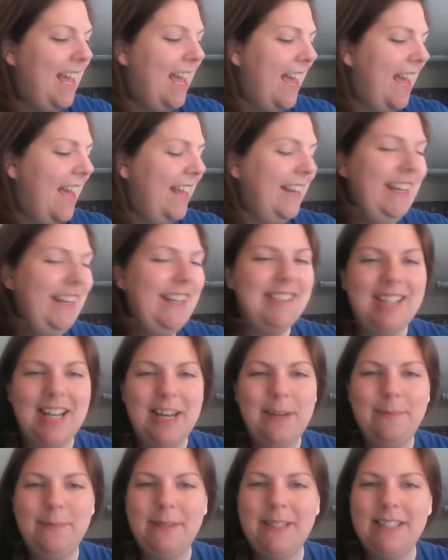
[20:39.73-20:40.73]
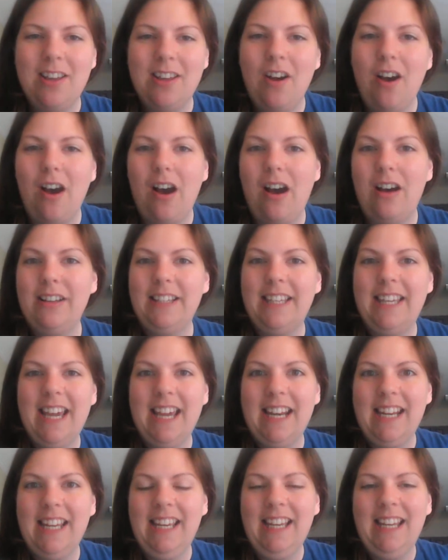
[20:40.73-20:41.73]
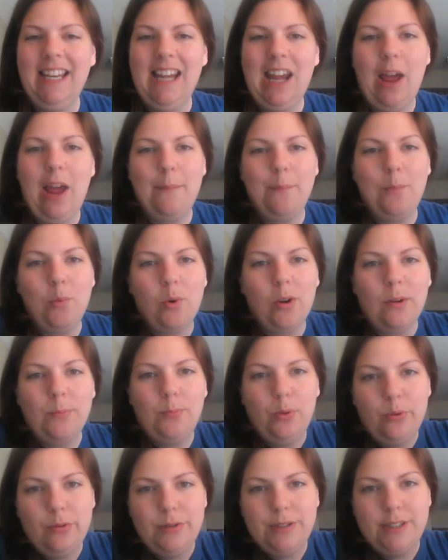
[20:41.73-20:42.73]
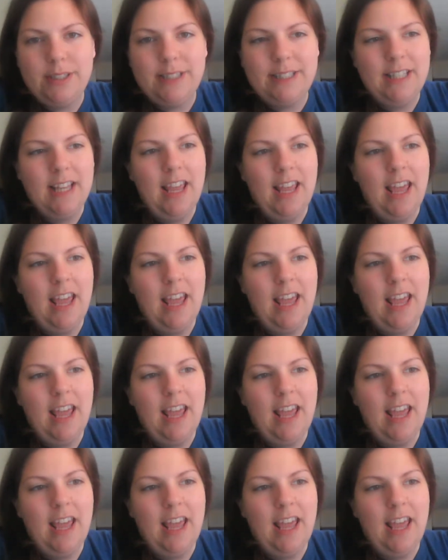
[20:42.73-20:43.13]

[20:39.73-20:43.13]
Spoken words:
any tips on getting more boosts,